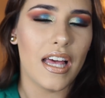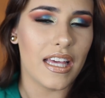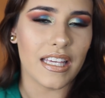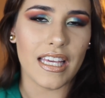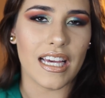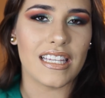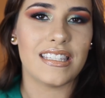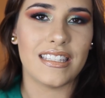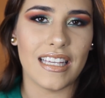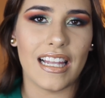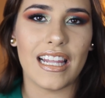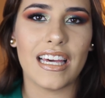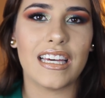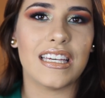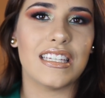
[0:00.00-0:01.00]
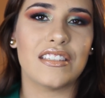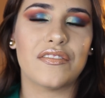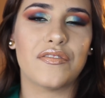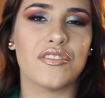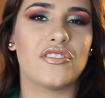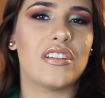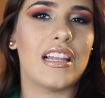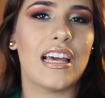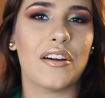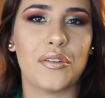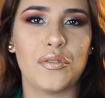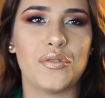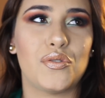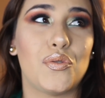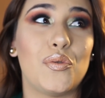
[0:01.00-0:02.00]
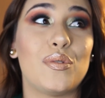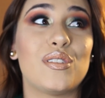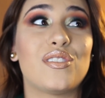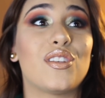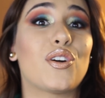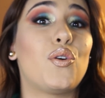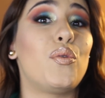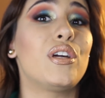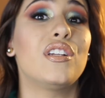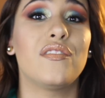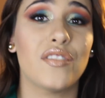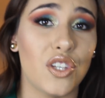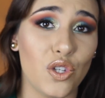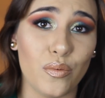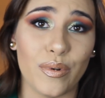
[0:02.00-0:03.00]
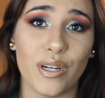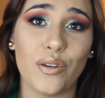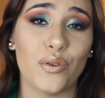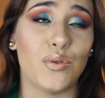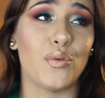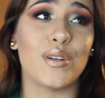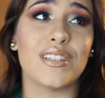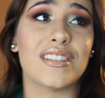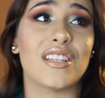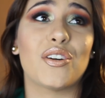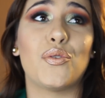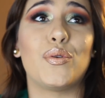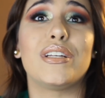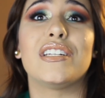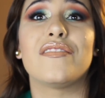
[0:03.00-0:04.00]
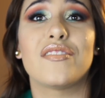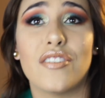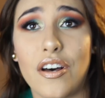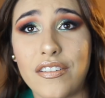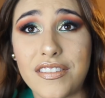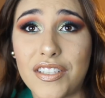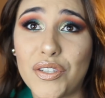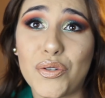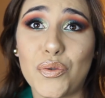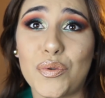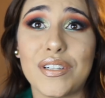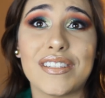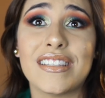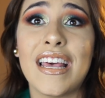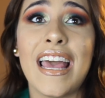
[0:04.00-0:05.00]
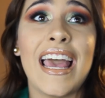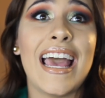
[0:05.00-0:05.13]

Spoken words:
Yeah, Celia is for Celia Cruz, who is the queen of Cuba, who is the queen of salsa, who is,